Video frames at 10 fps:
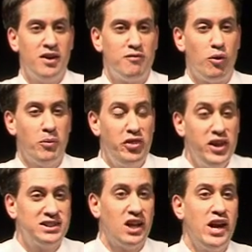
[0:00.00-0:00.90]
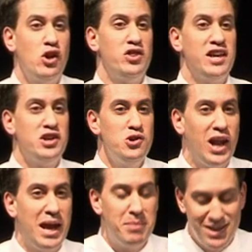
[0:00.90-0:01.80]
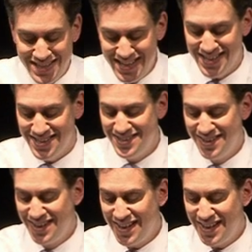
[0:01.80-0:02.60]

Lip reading: the things that I don't think New Labour did